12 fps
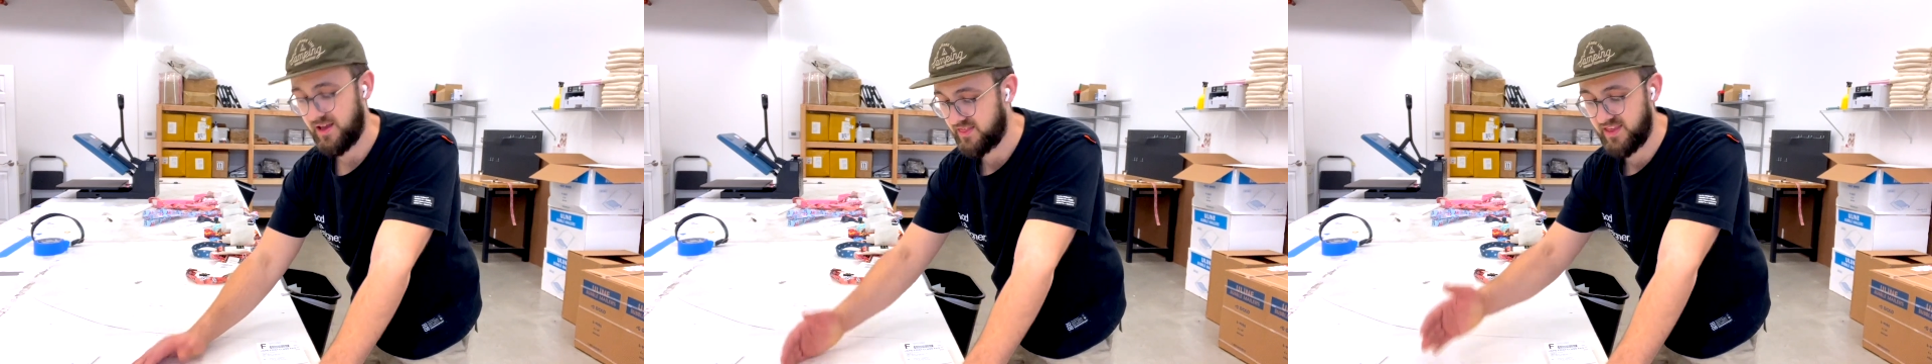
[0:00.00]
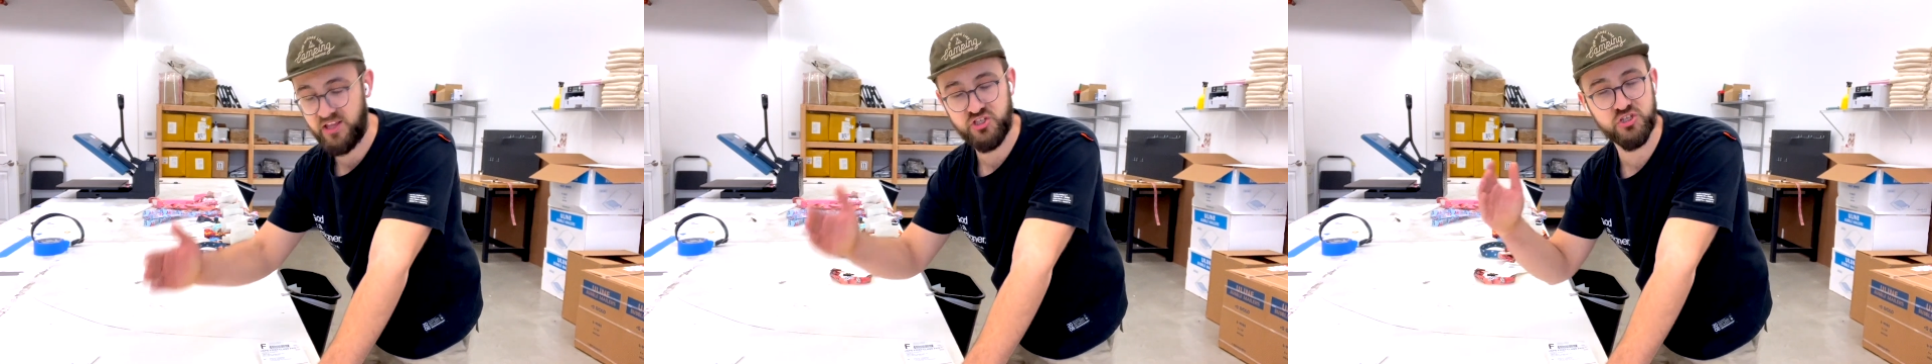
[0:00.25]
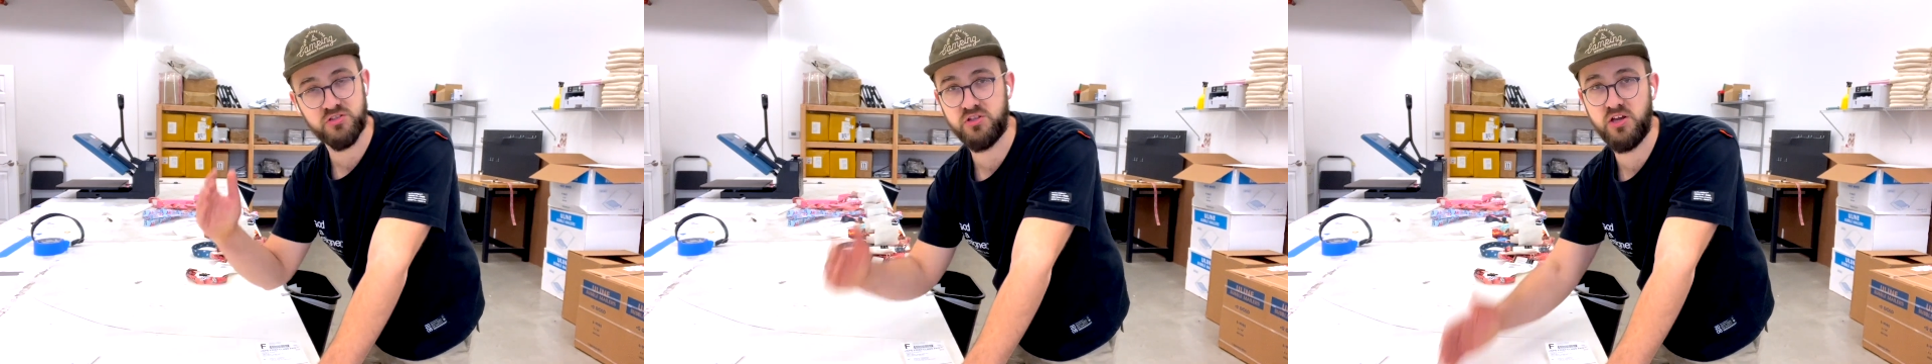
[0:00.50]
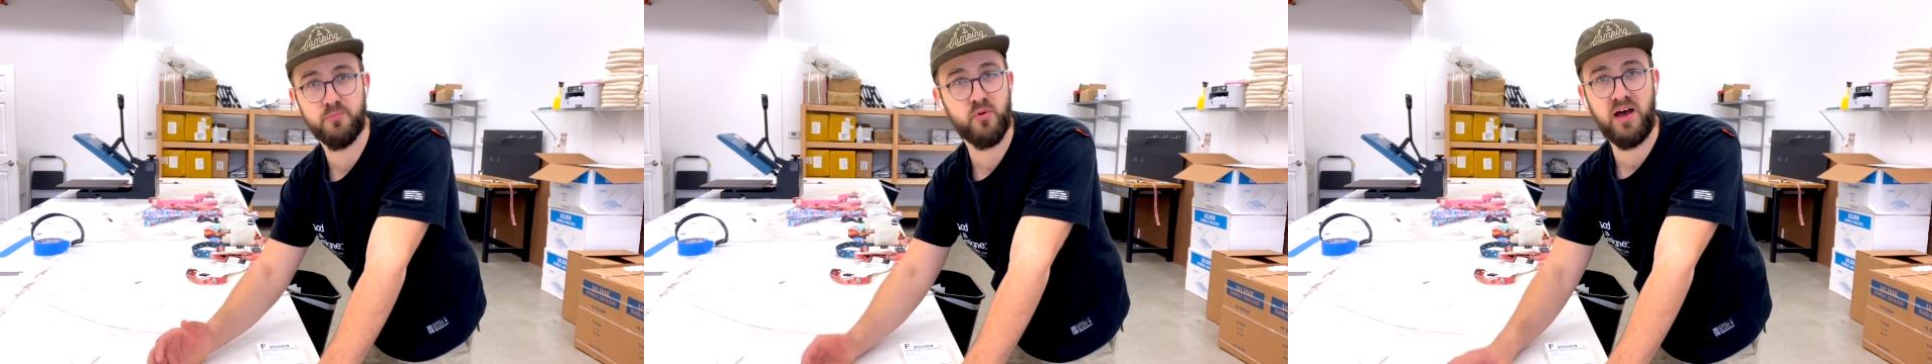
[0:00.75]
They just,
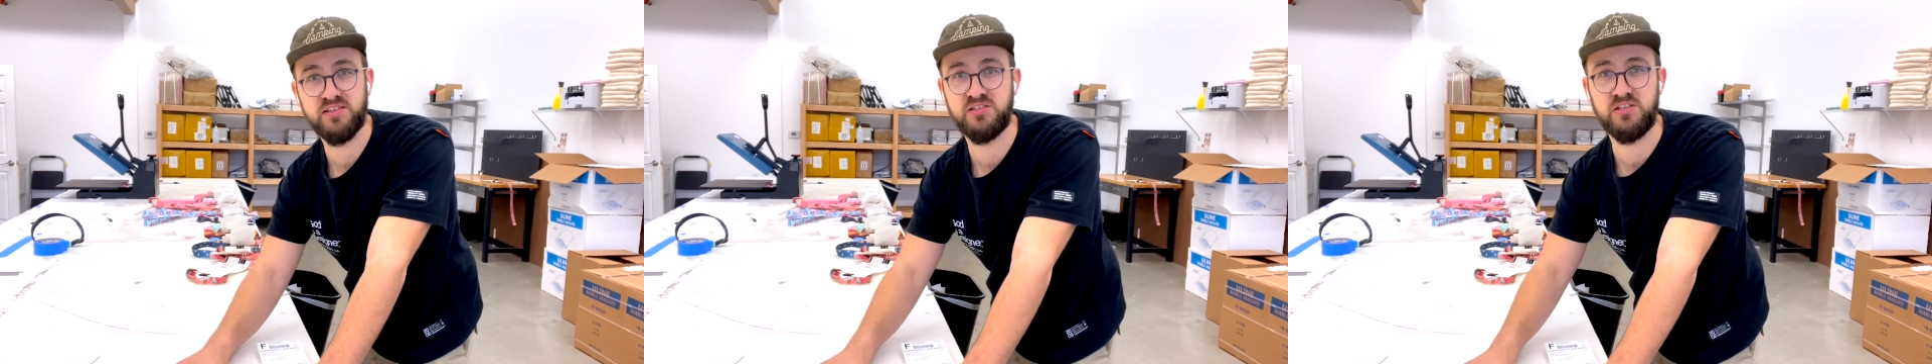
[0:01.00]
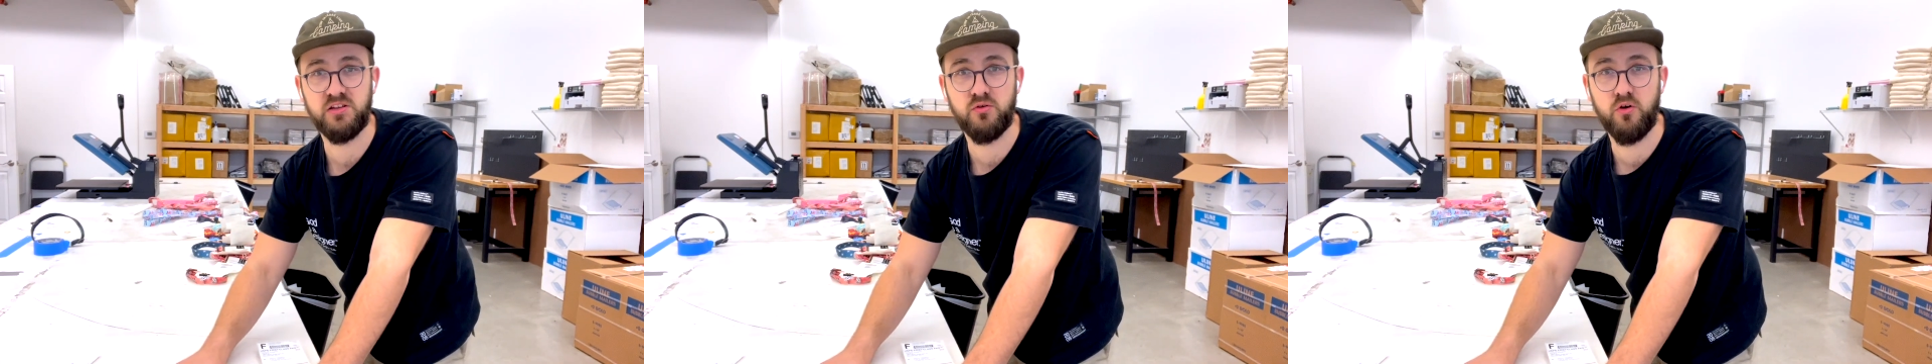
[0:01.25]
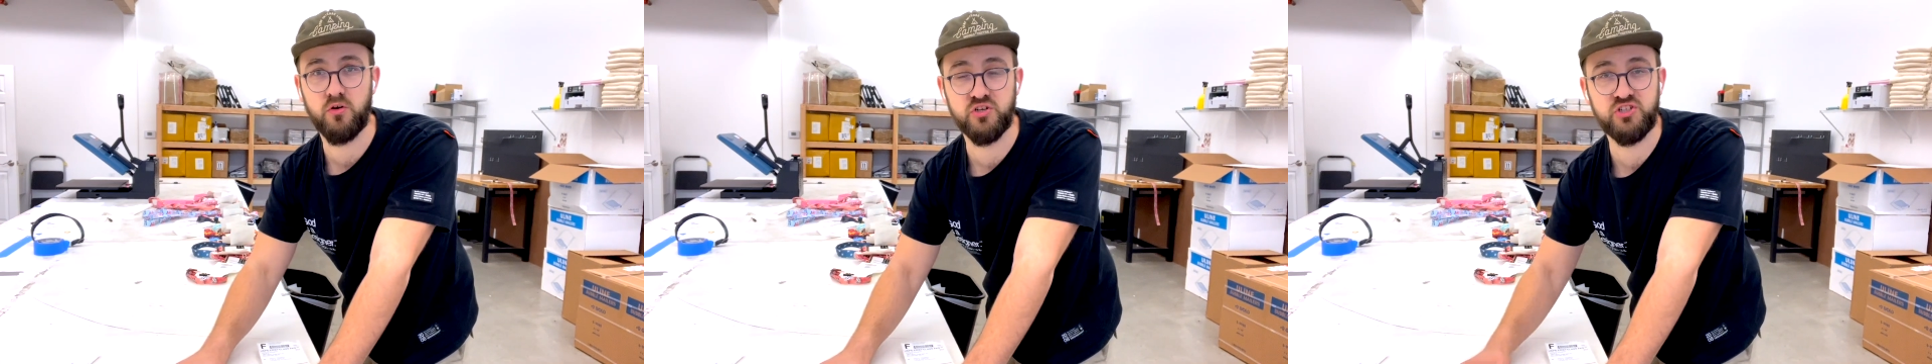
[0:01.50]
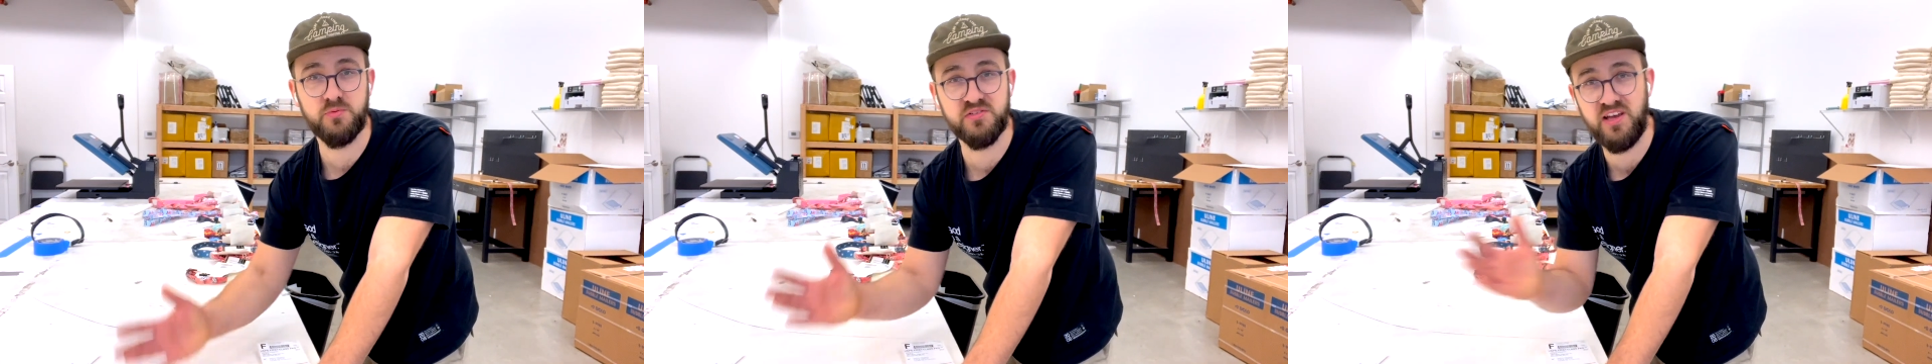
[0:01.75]
they're processing the order.
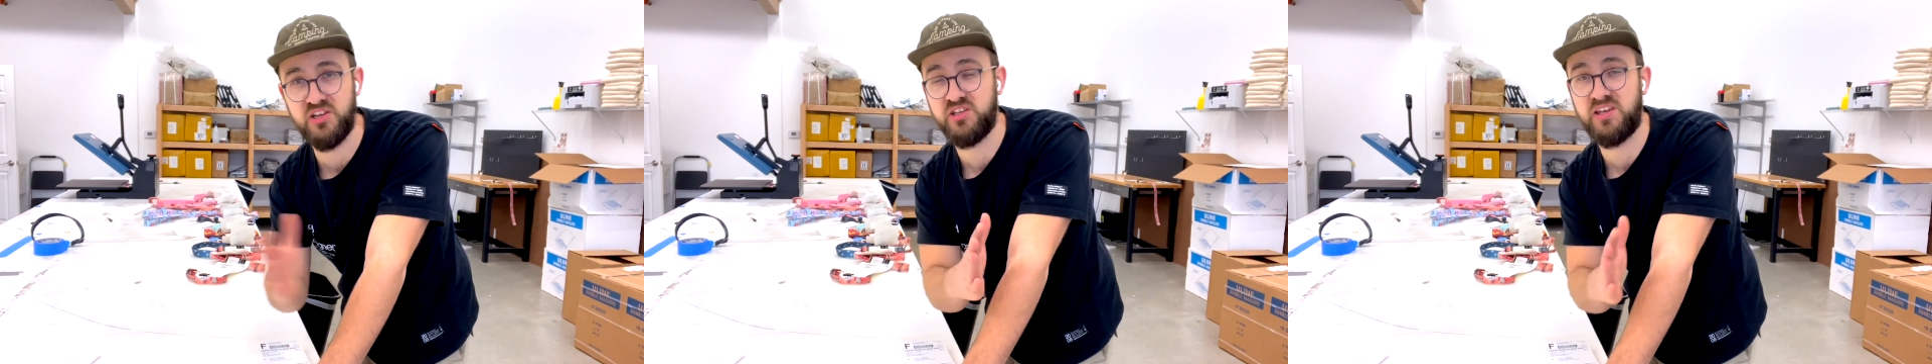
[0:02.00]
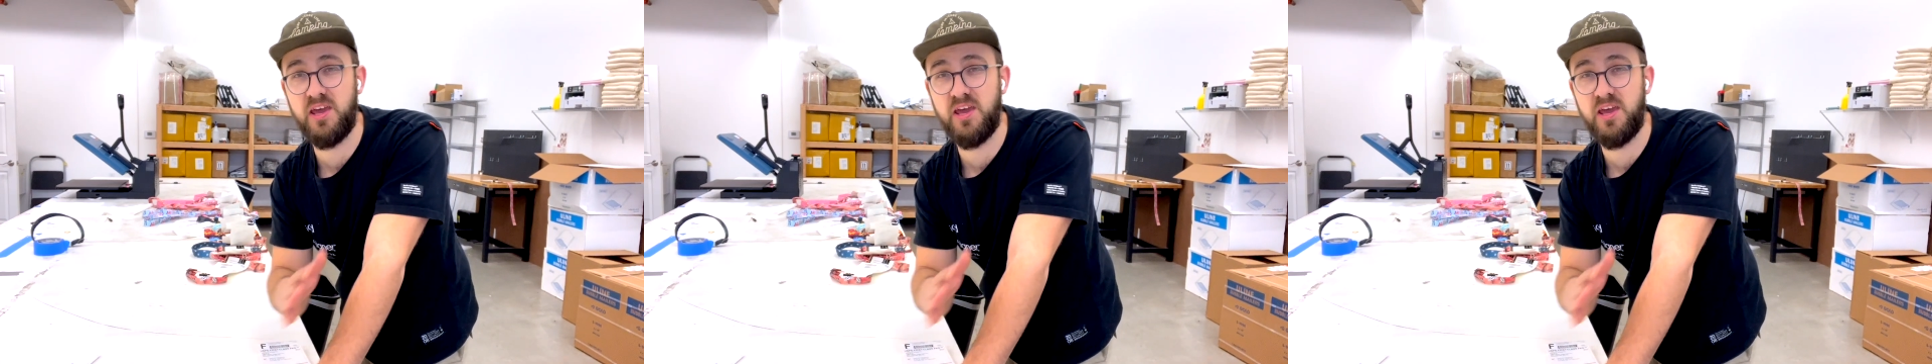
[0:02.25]
ShipStation